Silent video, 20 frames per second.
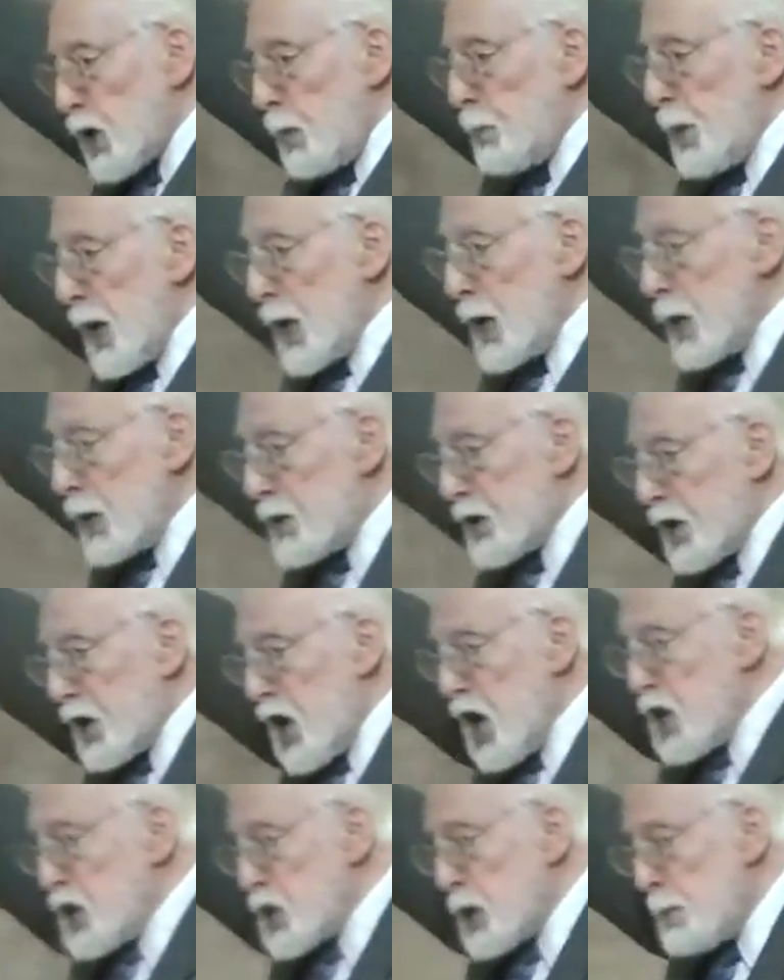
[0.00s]
to build the
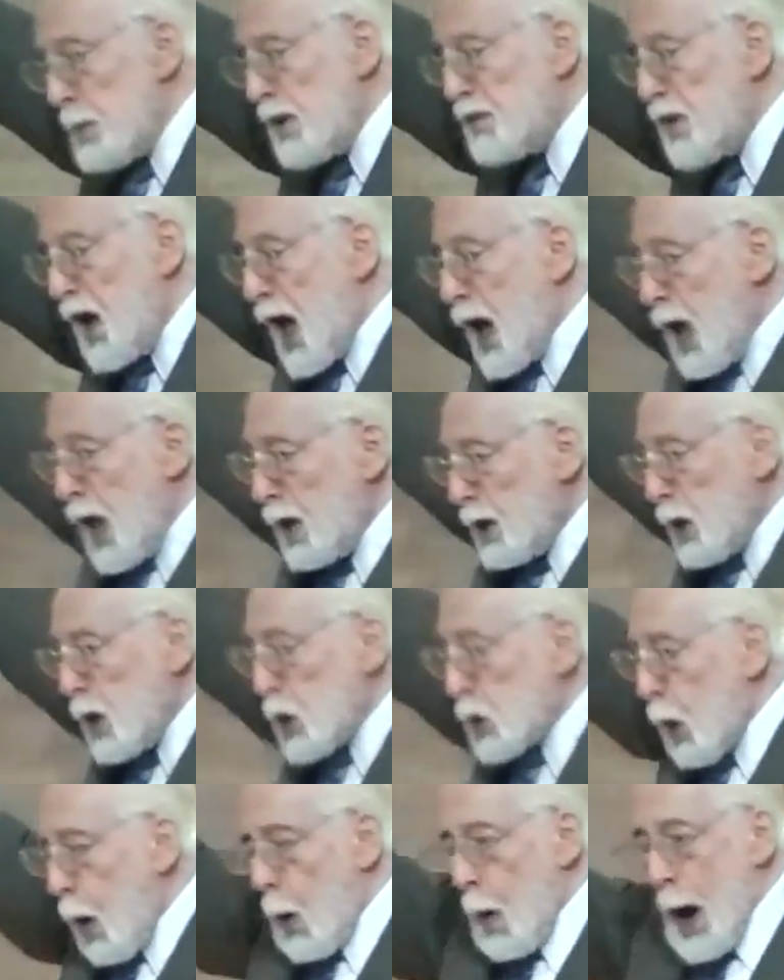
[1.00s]
kingdom of hell?
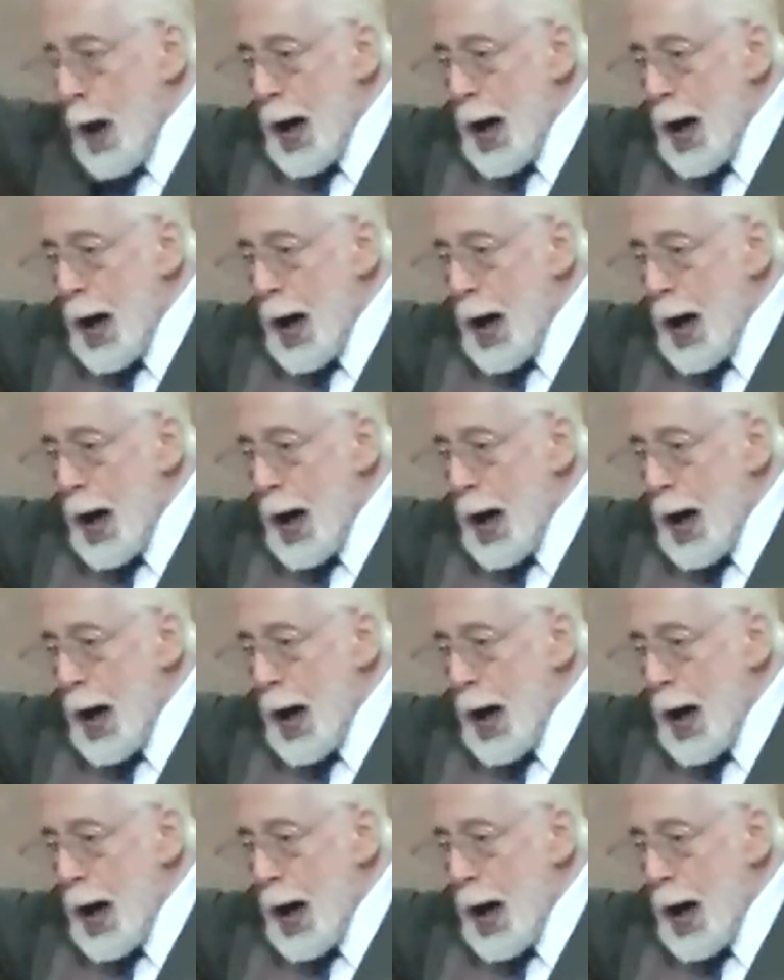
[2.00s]
Go